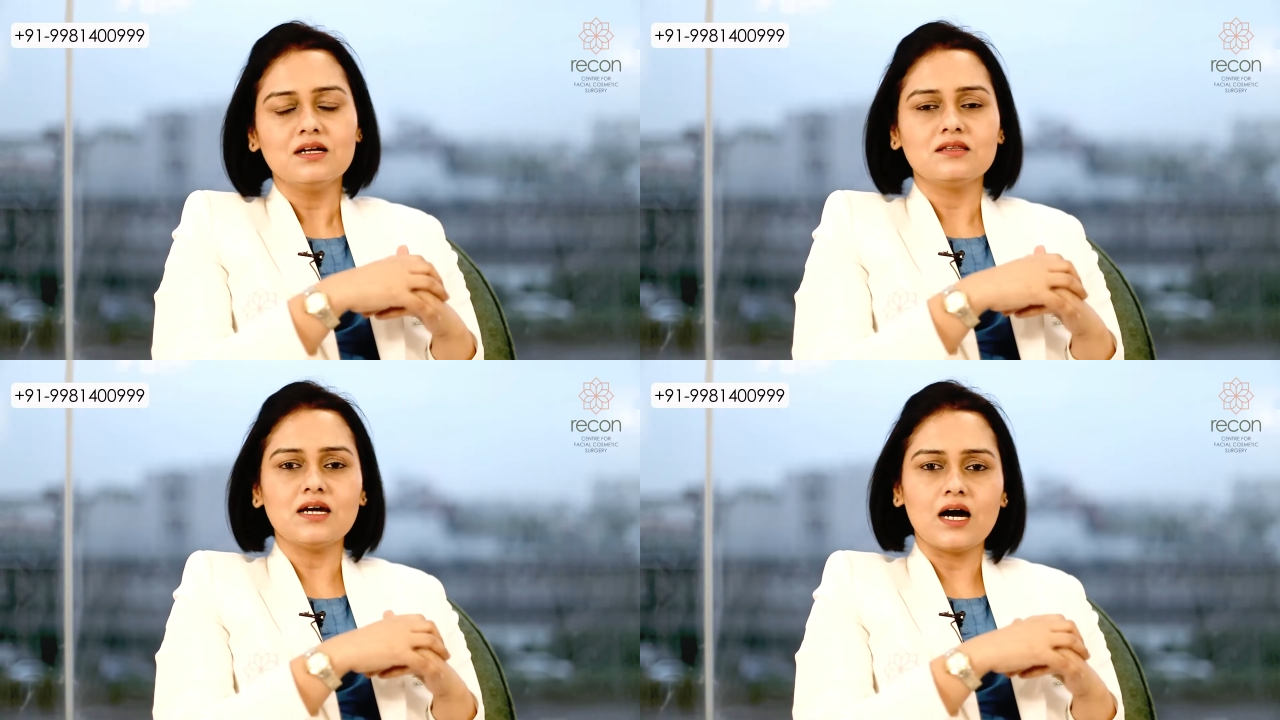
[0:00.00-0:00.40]

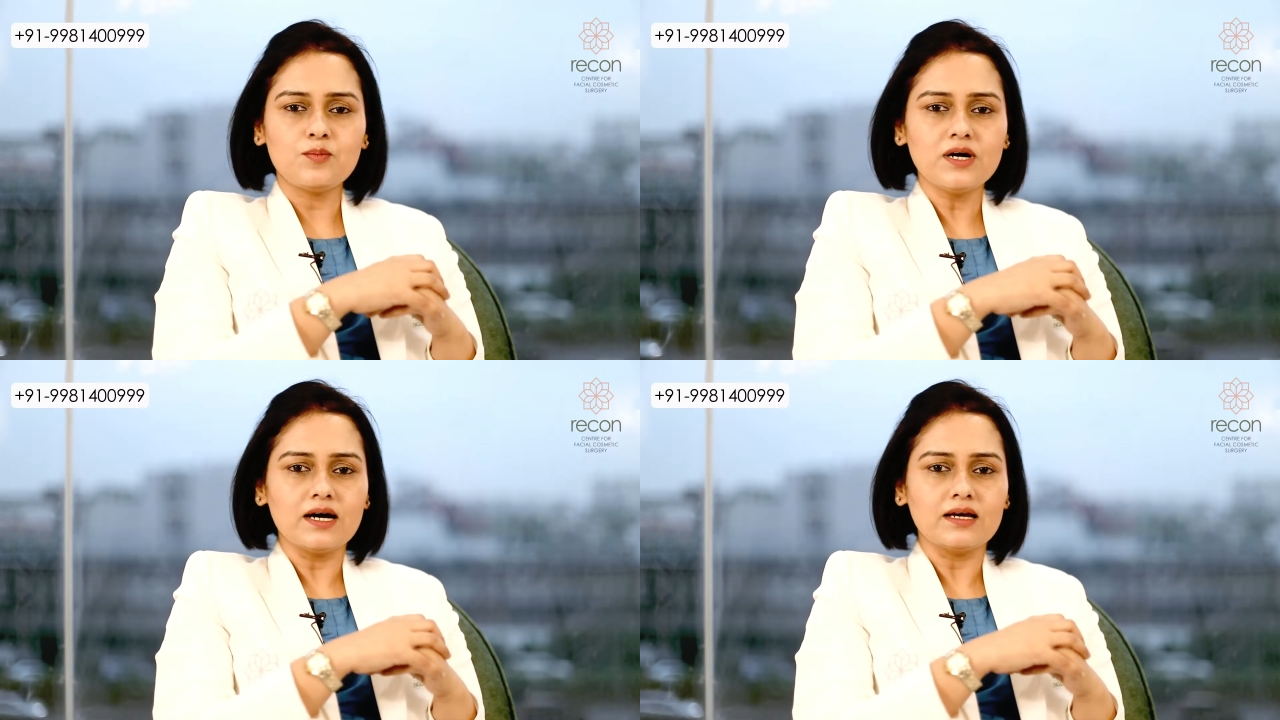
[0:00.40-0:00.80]
the
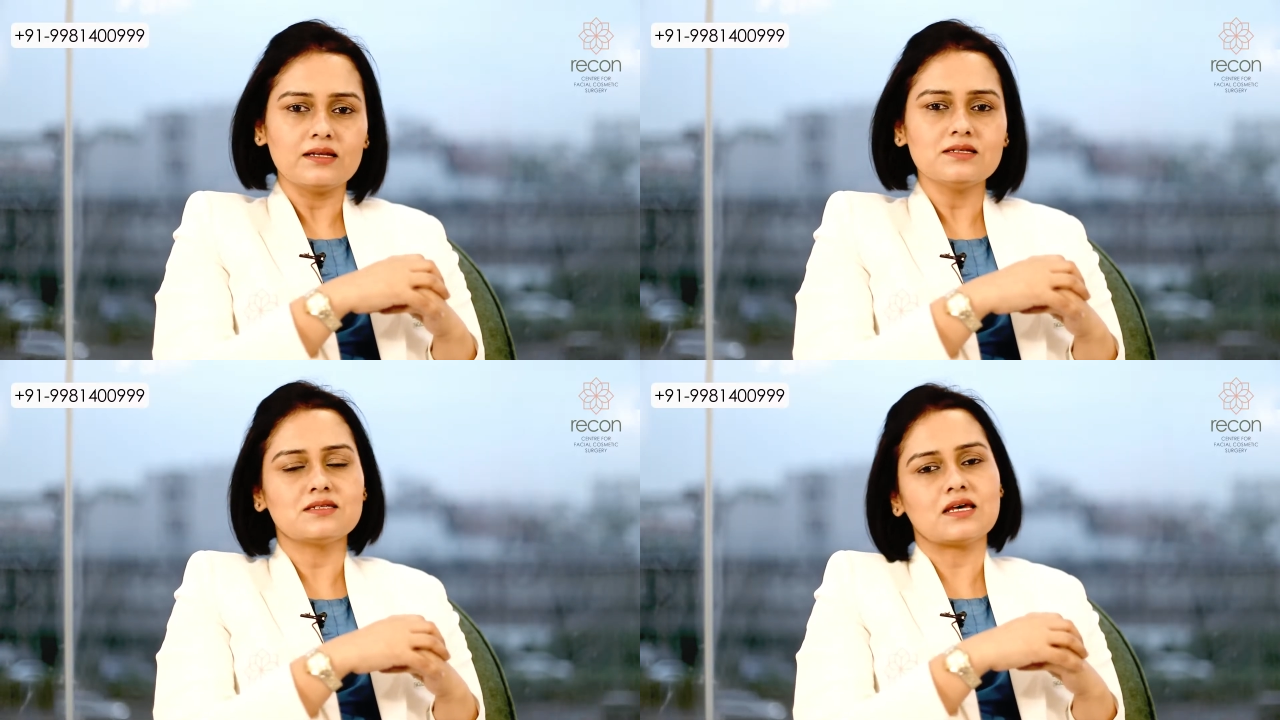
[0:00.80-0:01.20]
upper
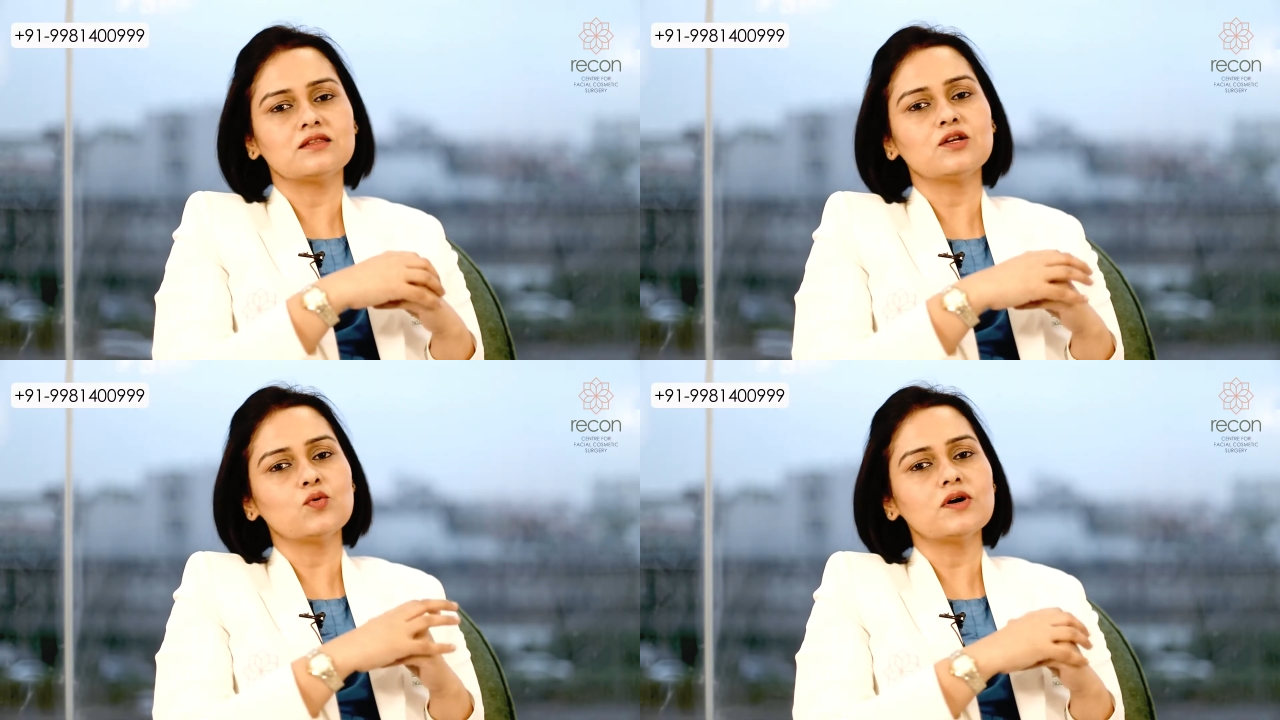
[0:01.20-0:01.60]
eyelids and
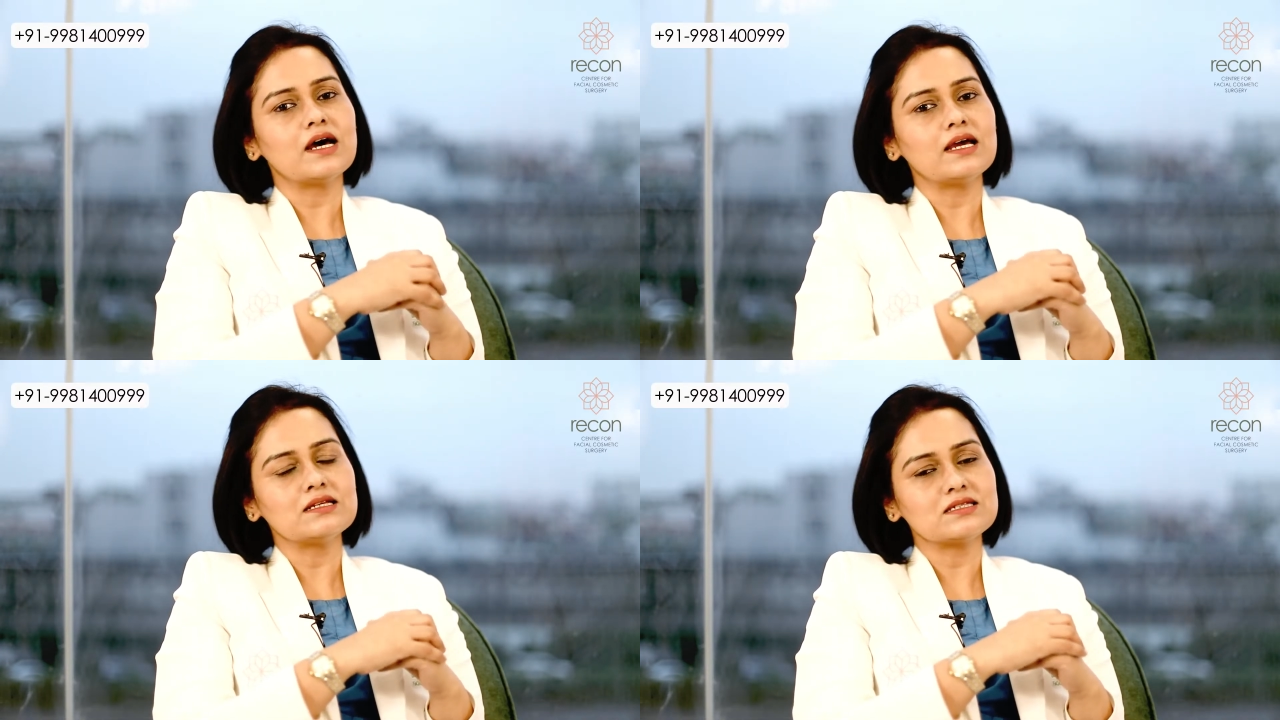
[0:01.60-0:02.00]
the lower
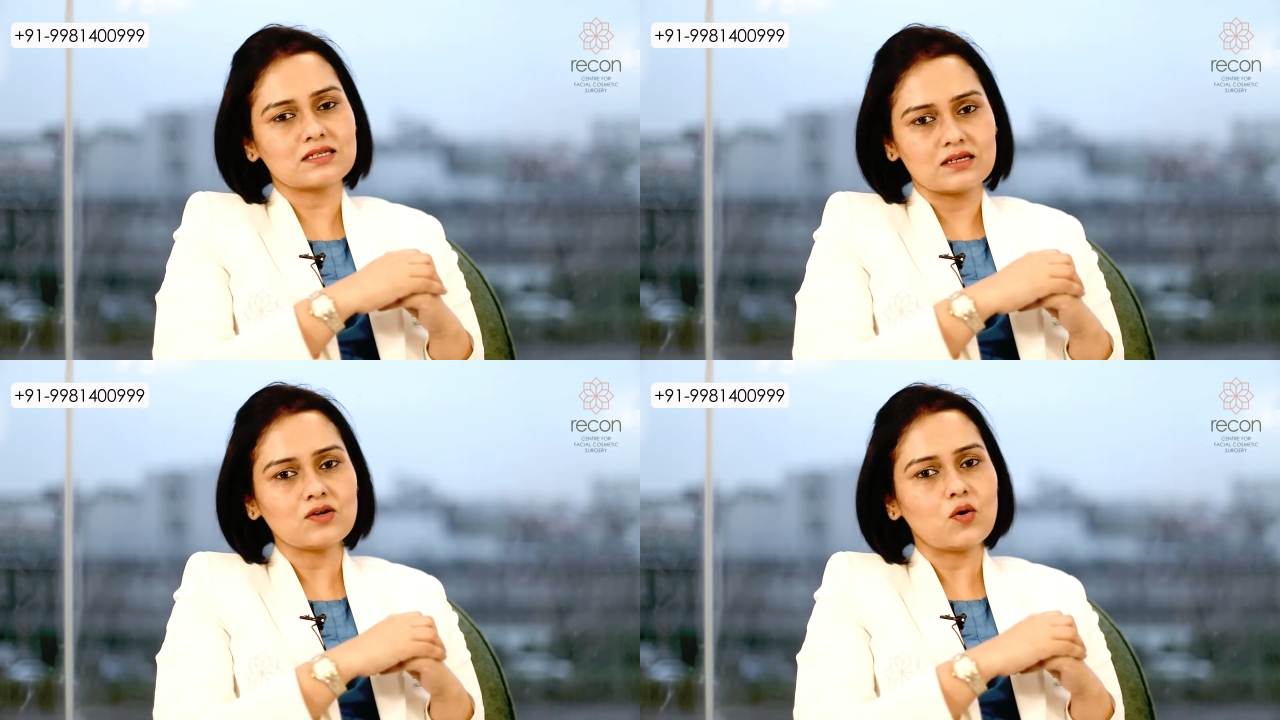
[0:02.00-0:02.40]
eyelid skin